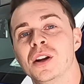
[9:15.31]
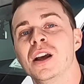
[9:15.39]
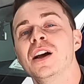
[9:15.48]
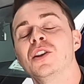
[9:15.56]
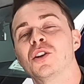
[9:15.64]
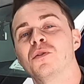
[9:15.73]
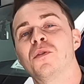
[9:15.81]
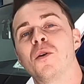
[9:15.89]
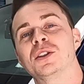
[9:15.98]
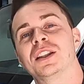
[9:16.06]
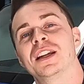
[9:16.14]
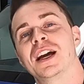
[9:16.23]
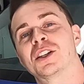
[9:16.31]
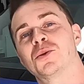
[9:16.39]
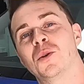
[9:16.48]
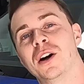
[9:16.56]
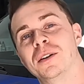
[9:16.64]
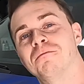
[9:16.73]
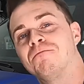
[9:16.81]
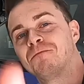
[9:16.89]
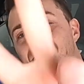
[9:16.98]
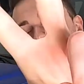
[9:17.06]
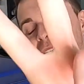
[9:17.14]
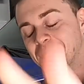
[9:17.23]
Looking forward to the next one.
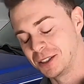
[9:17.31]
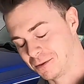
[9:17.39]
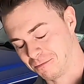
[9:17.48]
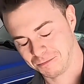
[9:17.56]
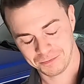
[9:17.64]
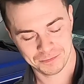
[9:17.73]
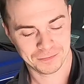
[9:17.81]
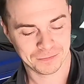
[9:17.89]
Peace.